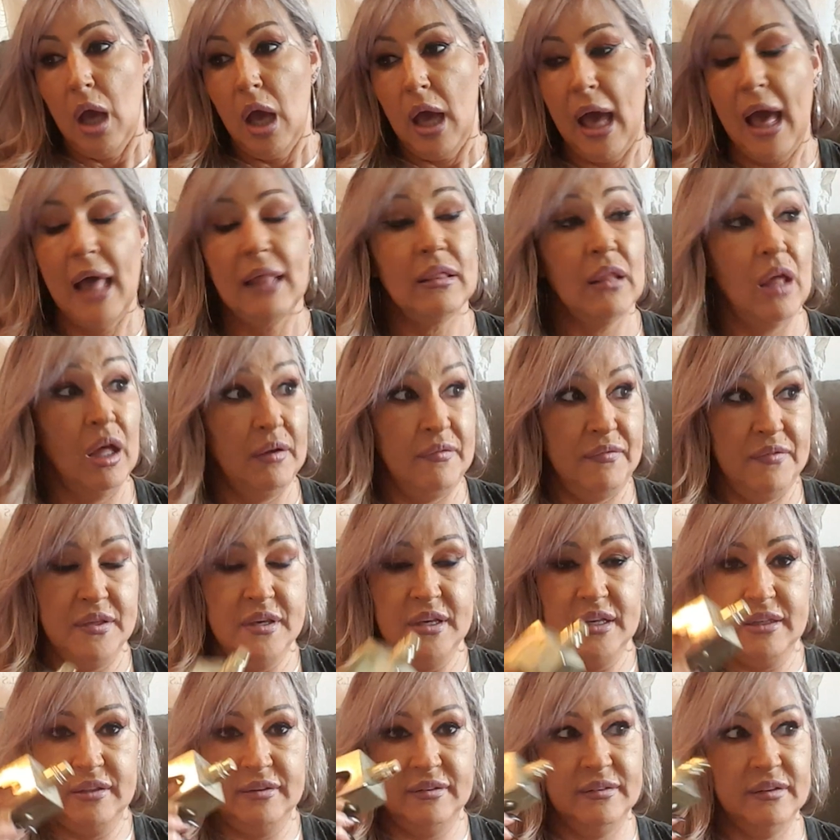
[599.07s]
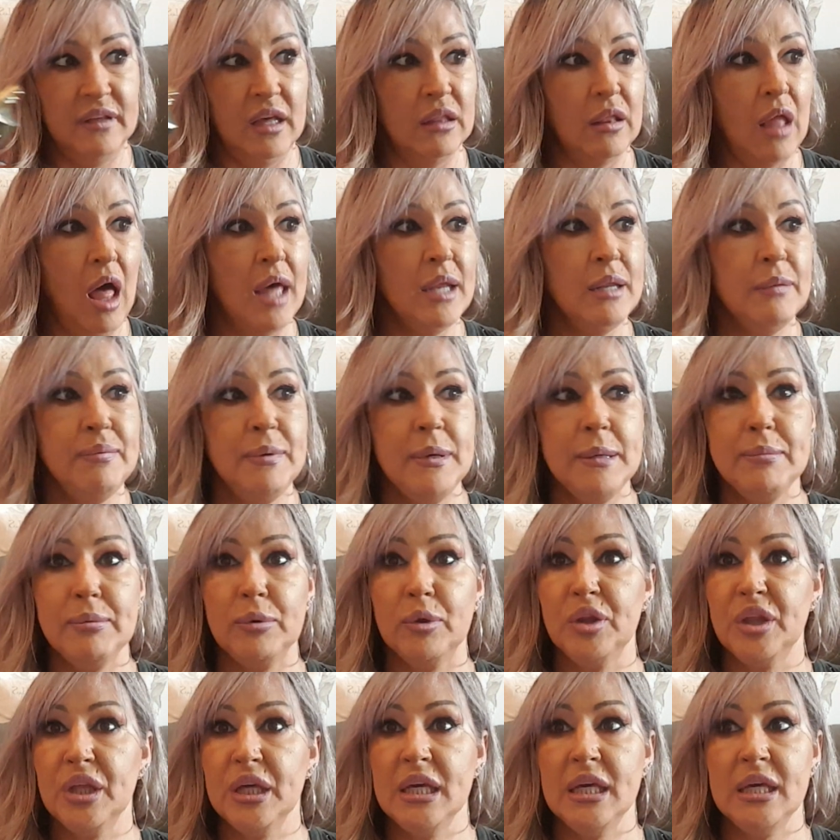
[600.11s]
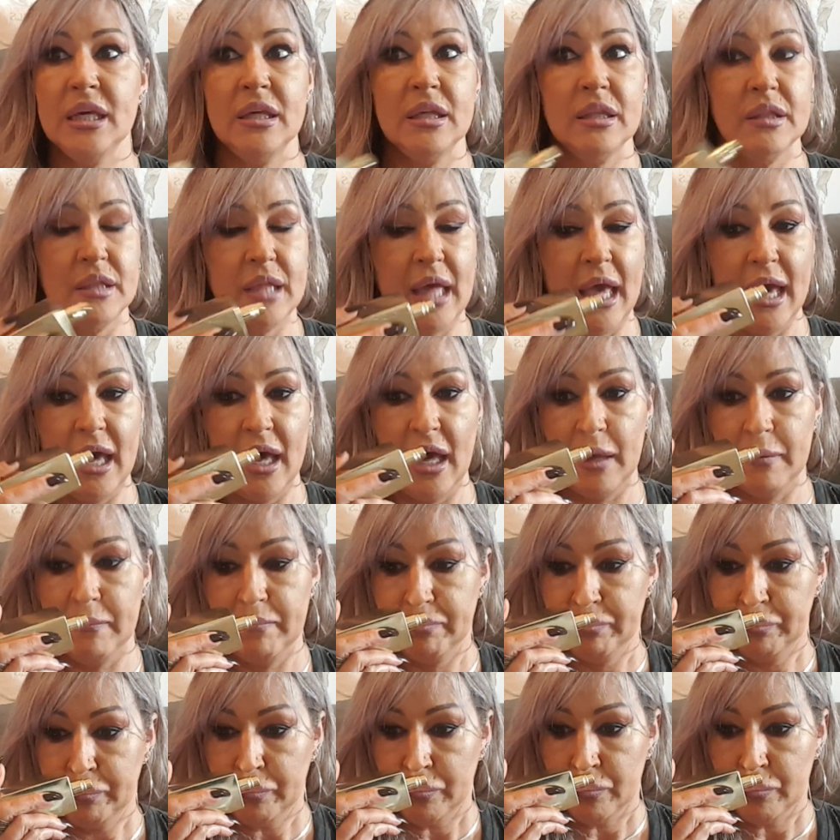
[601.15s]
I love this. A lot of people think that